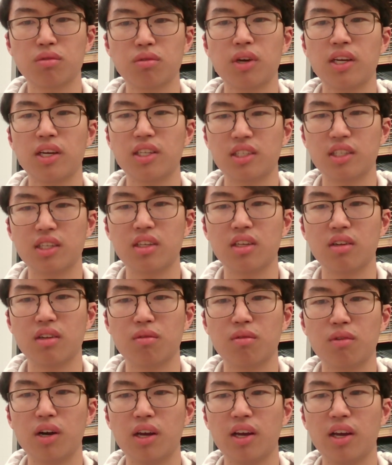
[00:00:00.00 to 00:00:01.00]

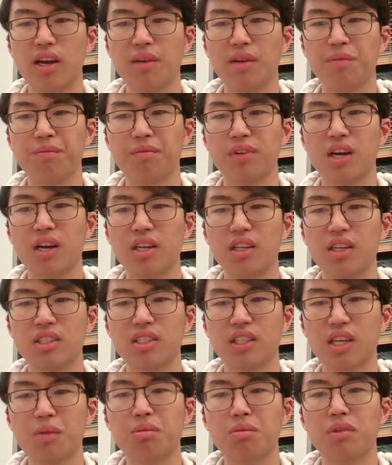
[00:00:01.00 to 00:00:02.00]
why I'm kind of
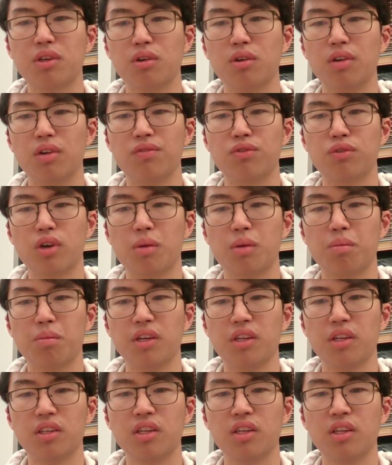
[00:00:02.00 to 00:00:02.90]
skeptical of dropping.